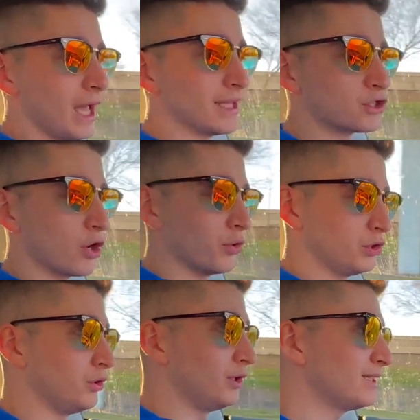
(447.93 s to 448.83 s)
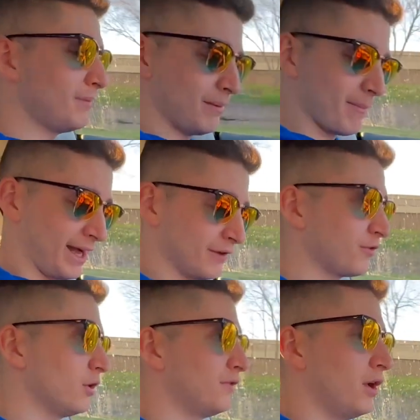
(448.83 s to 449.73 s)
And so you need to be
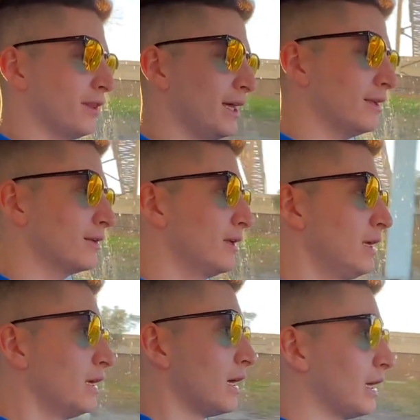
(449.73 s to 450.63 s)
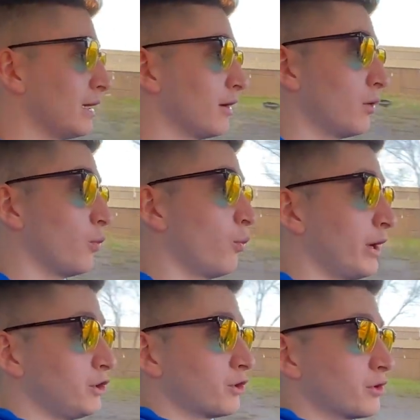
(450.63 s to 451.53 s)
mindful of all that
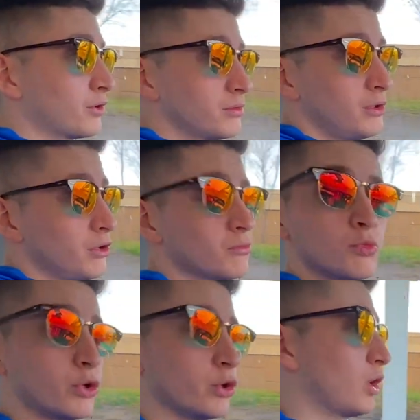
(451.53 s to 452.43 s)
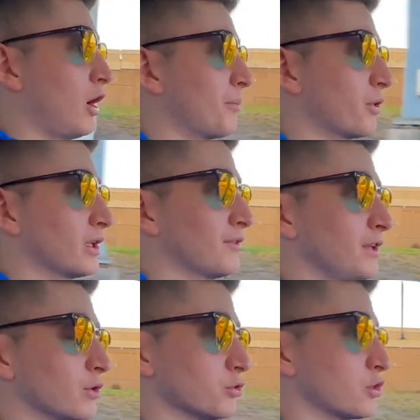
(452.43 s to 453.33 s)
when you're operating the
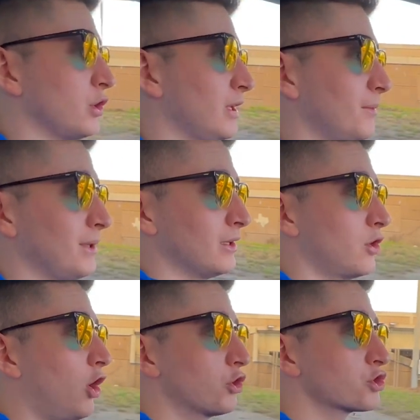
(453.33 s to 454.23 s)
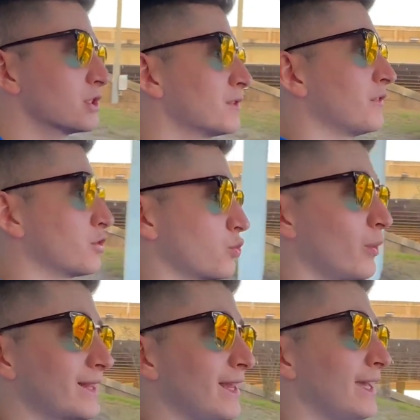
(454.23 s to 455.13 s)
vehicle. So you need to be cautious. If there's a
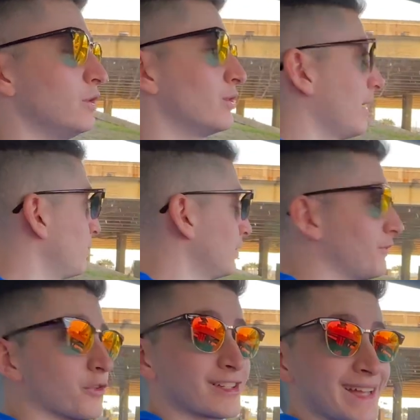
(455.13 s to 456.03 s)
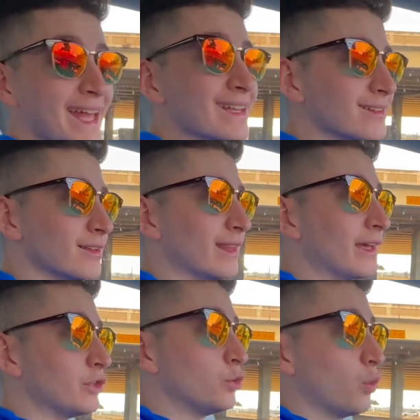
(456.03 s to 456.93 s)
red light, you can't really forget
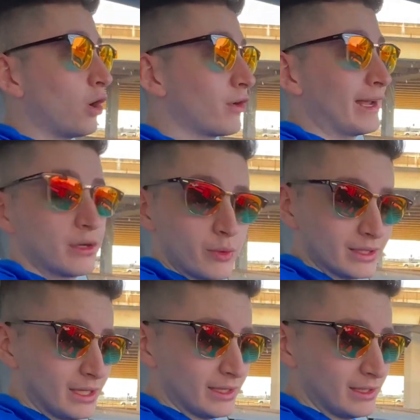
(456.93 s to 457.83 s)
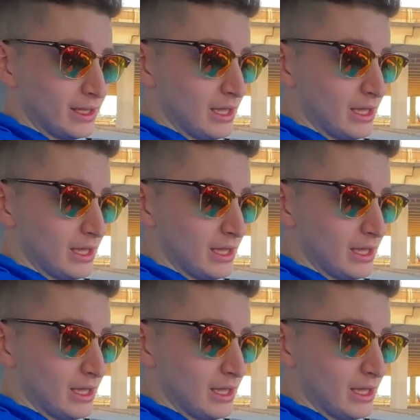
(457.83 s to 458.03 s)
that you are at a red light.